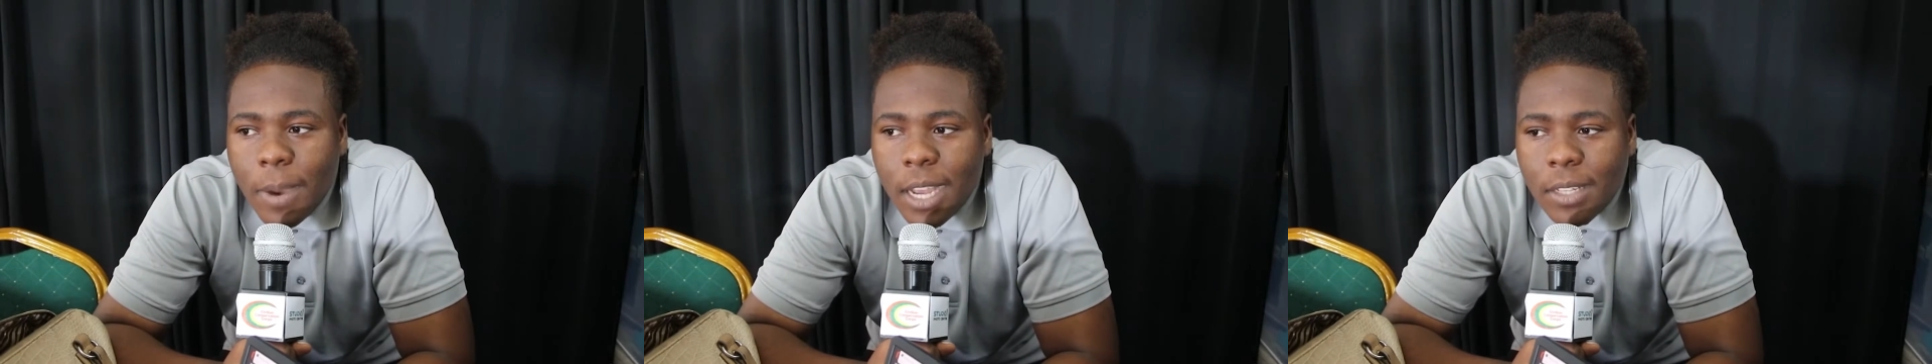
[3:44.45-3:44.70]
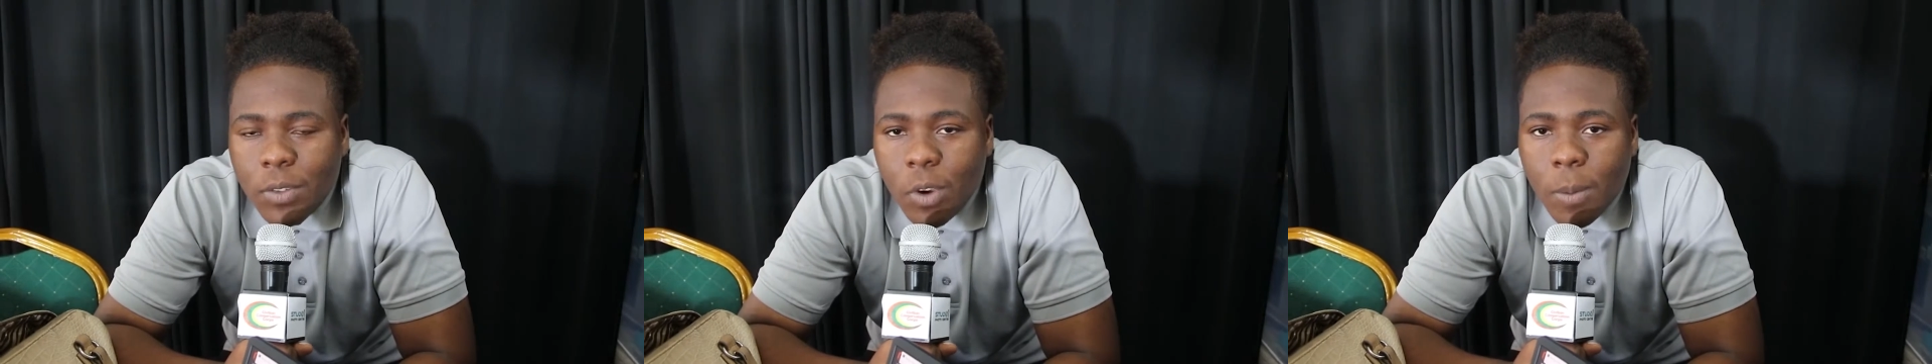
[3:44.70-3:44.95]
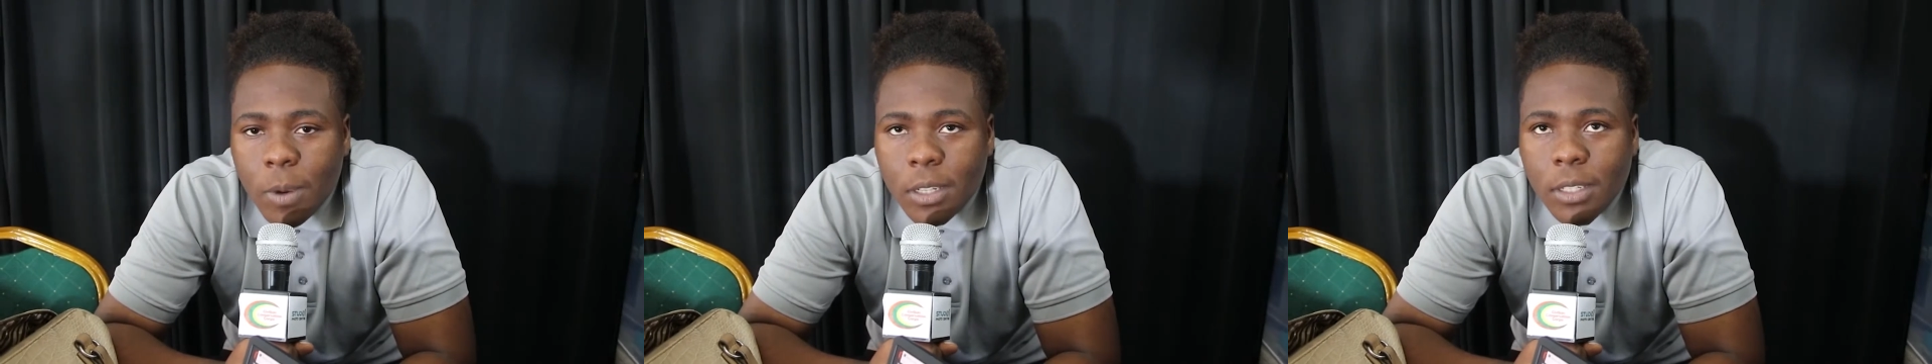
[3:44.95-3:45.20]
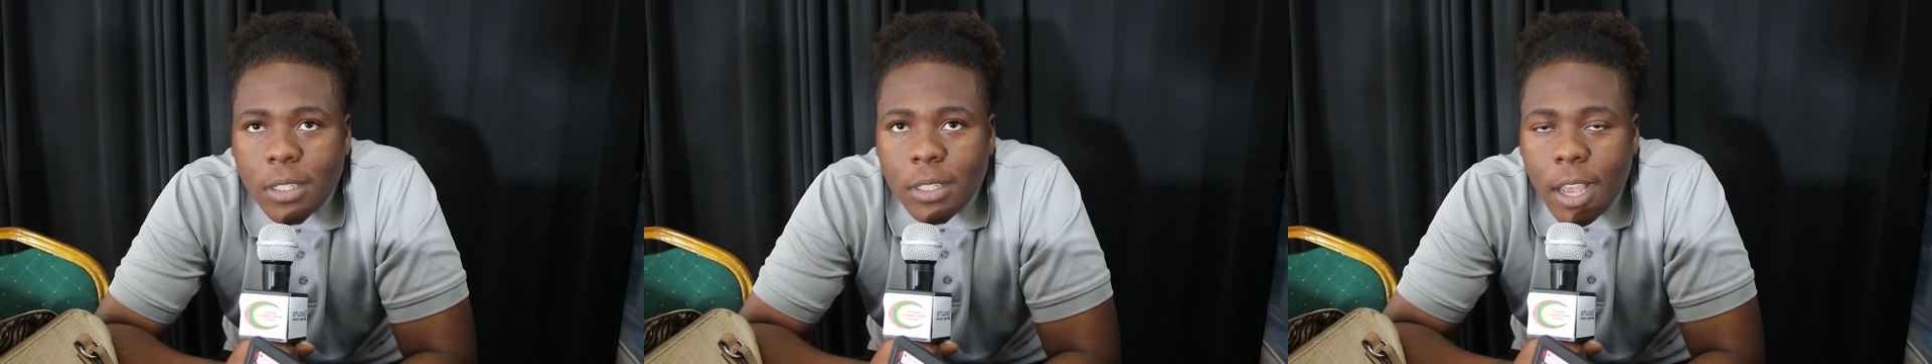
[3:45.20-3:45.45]
past four
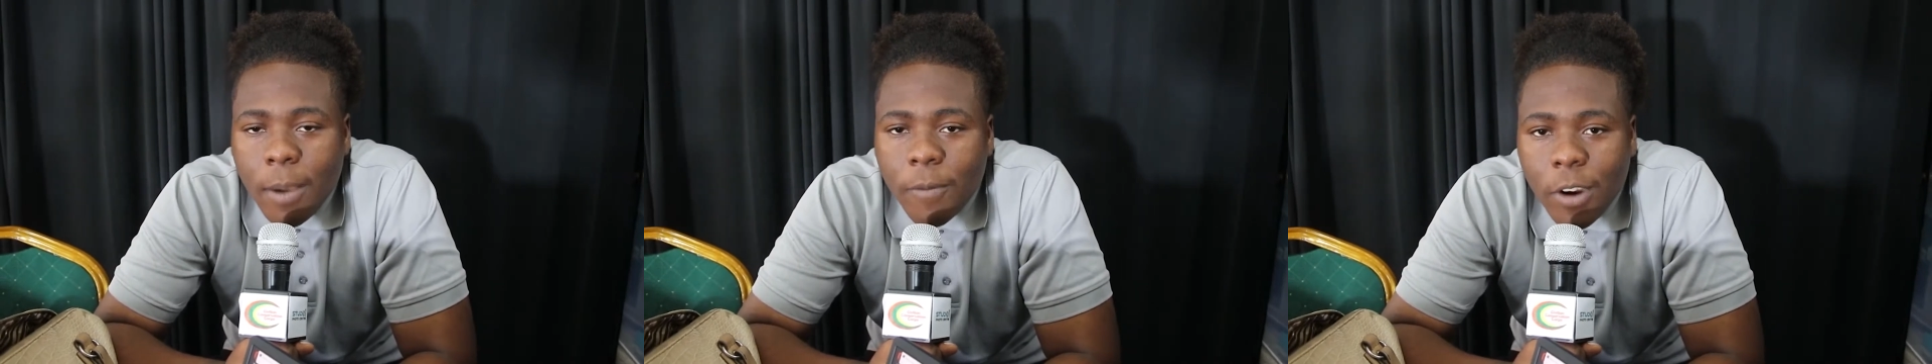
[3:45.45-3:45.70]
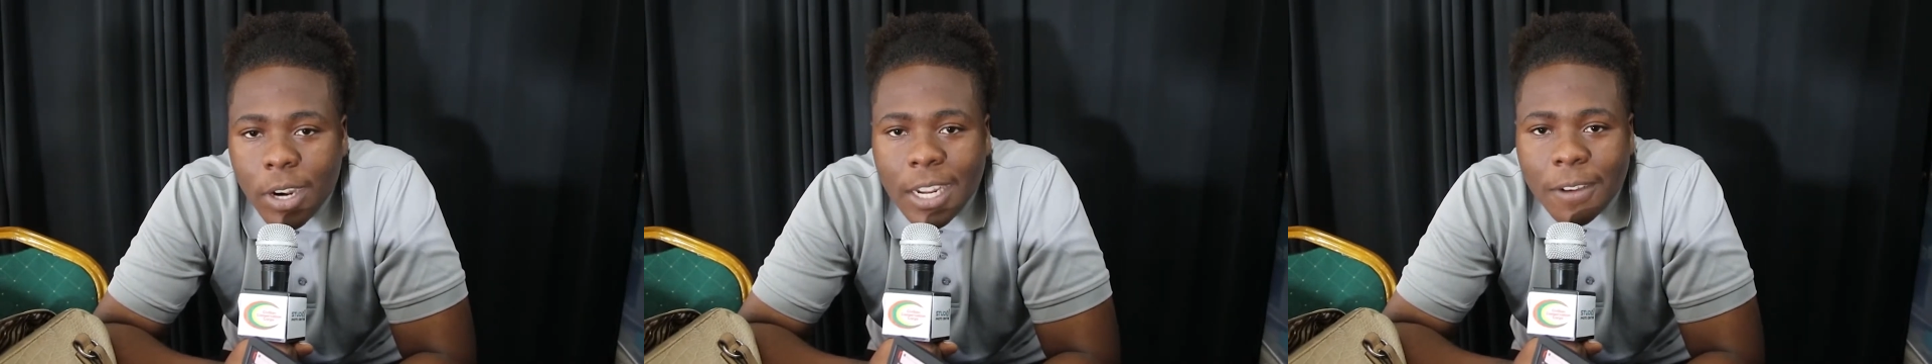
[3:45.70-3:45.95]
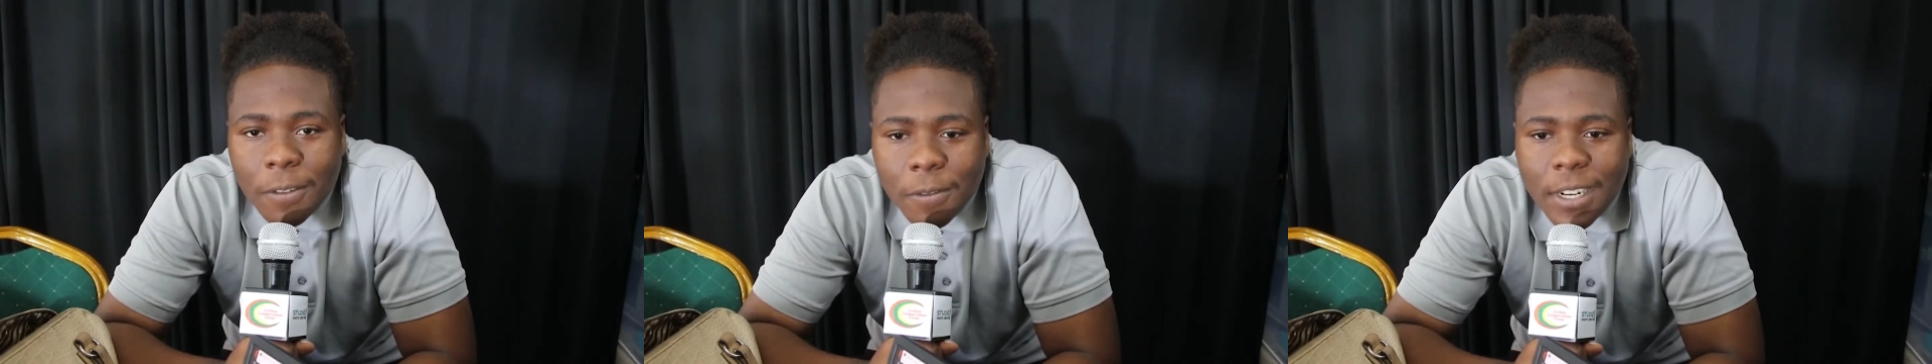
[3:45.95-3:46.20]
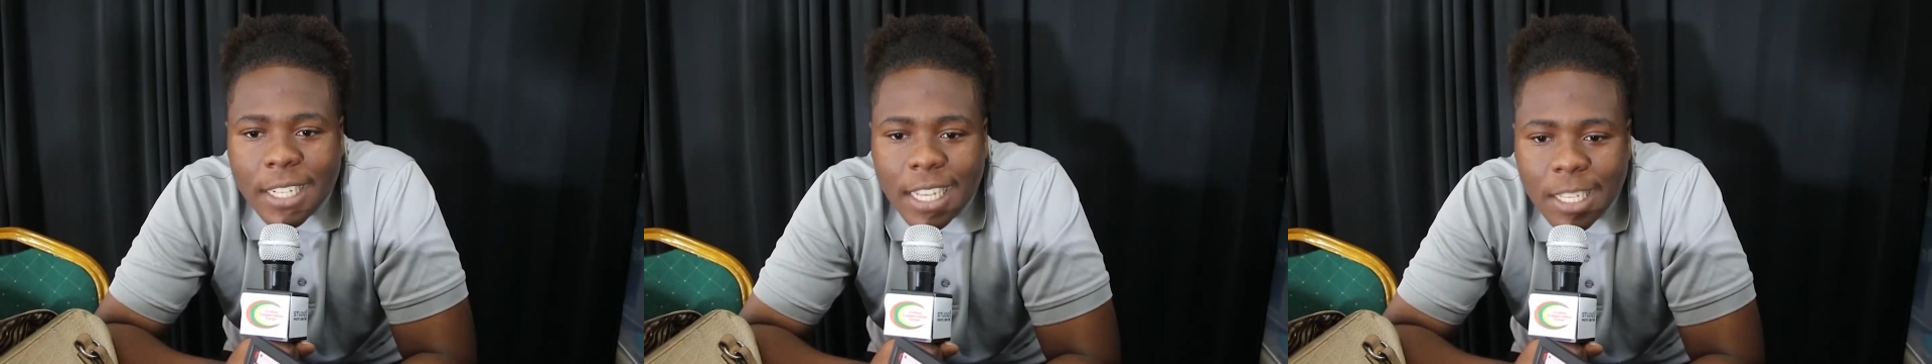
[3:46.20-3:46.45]
months. I'm very thankful for this